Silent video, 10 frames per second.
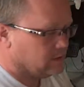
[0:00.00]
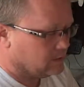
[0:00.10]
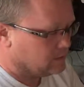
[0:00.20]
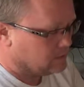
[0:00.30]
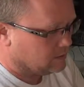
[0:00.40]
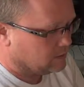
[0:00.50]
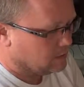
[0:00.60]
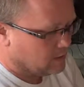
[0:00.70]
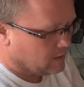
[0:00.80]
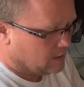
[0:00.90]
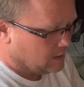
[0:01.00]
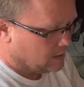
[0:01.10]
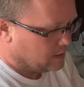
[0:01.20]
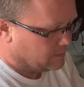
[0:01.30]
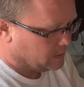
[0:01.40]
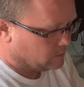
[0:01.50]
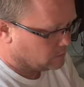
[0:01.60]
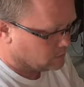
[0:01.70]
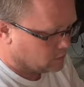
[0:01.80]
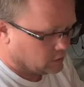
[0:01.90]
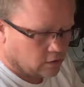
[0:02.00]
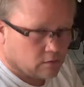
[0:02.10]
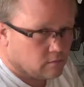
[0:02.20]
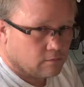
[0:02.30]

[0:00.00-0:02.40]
SSD, and it will secure